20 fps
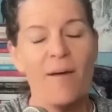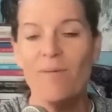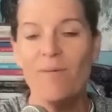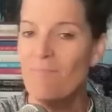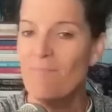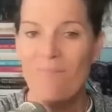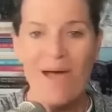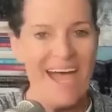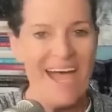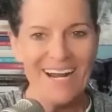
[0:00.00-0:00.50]

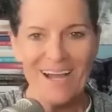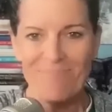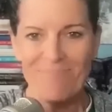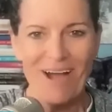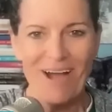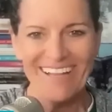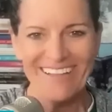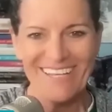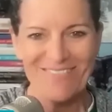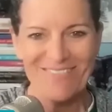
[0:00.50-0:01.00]
Men, I'm
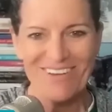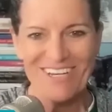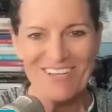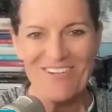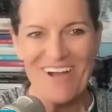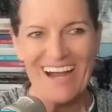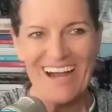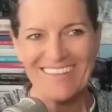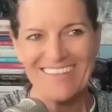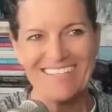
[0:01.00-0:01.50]
not leaving you
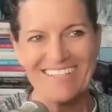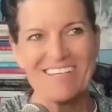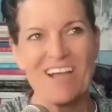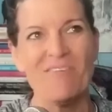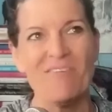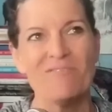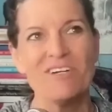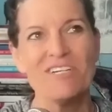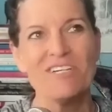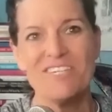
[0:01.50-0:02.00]
out of this
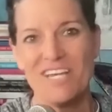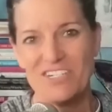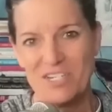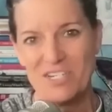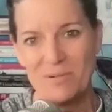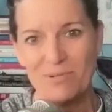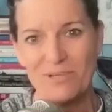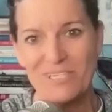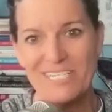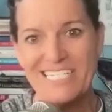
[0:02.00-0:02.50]
conversation.
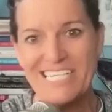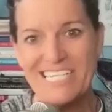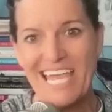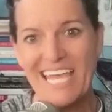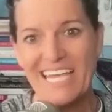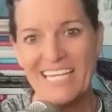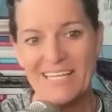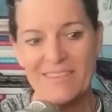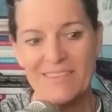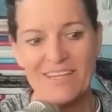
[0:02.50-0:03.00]
Please
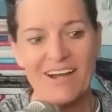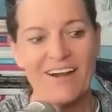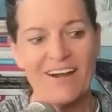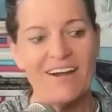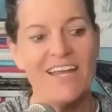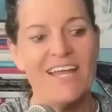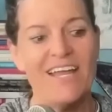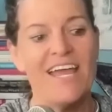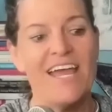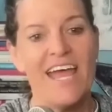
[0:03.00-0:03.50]
hang in there
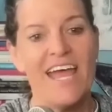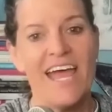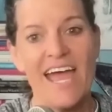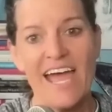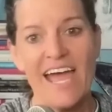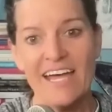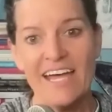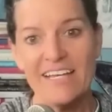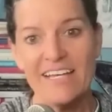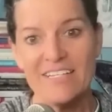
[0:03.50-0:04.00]

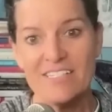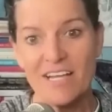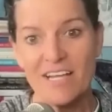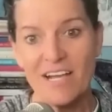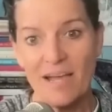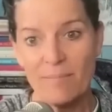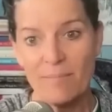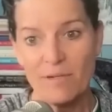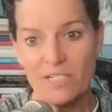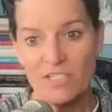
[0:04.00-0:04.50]
as
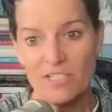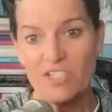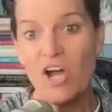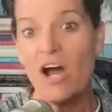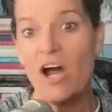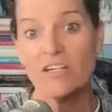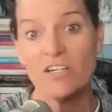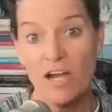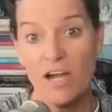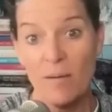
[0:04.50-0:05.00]
I'm going to
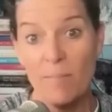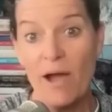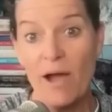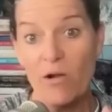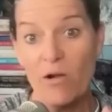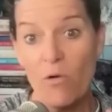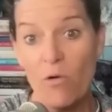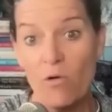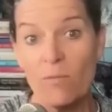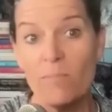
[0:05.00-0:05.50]
talk about
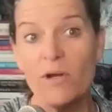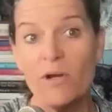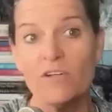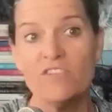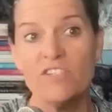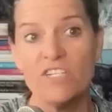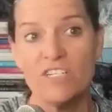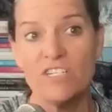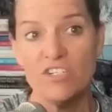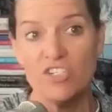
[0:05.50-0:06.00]
hormones
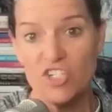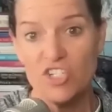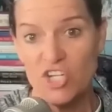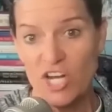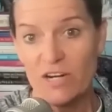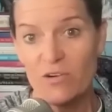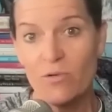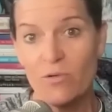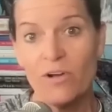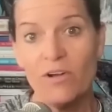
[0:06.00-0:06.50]
in
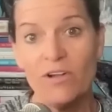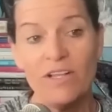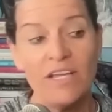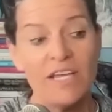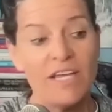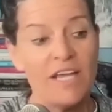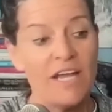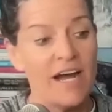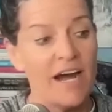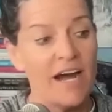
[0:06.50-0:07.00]
general,
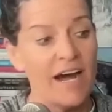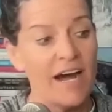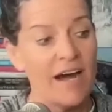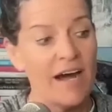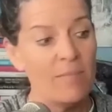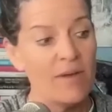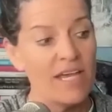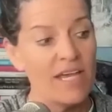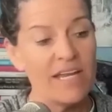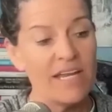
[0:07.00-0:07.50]

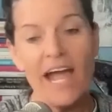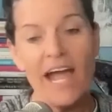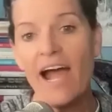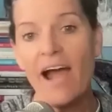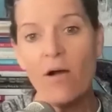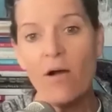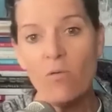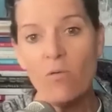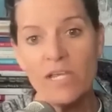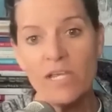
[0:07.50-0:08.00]
and
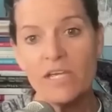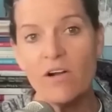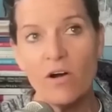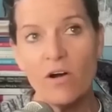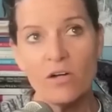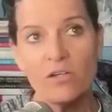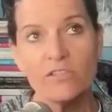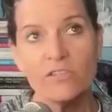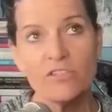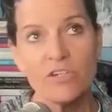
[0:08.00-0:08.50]
how we can
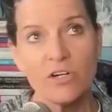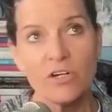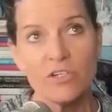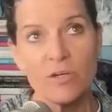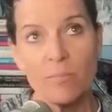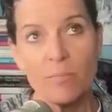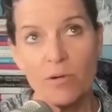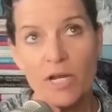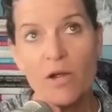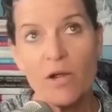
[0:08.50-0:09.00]
all start to
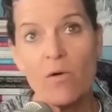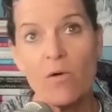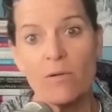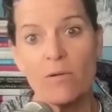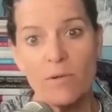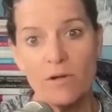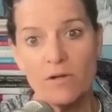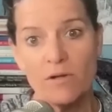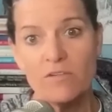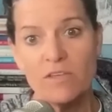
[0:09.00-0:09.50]
bring
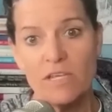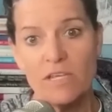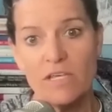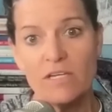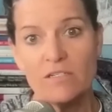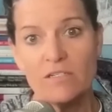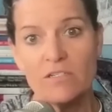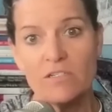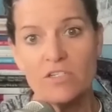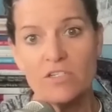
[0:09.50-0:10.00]
hormones
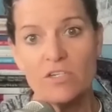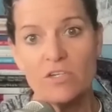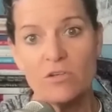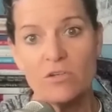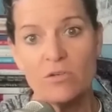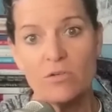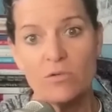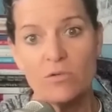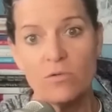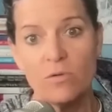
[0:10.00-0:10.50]

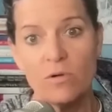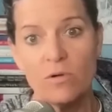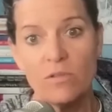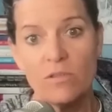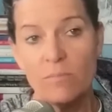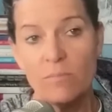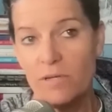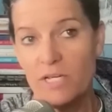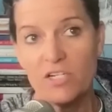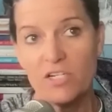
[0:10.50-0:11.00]
into the
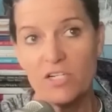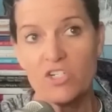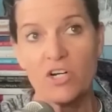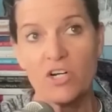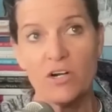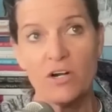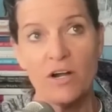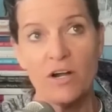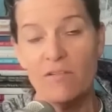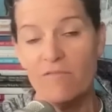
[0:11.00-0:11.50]

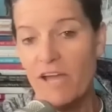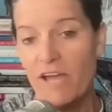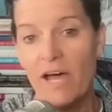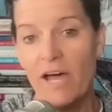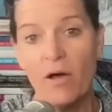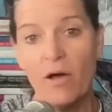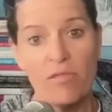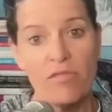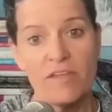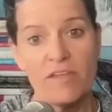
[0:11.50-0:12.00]
picture of
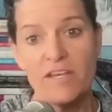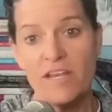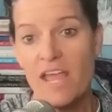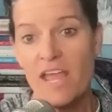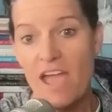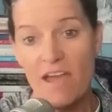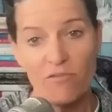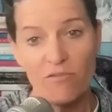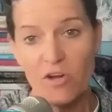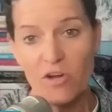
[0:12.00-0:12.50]
health in
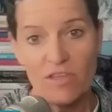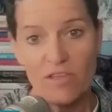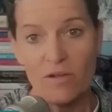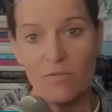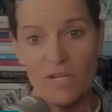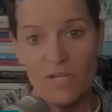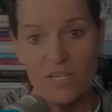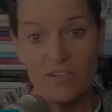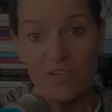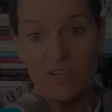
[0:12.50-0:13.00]
everything
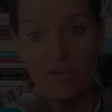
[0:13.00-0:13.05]
we do.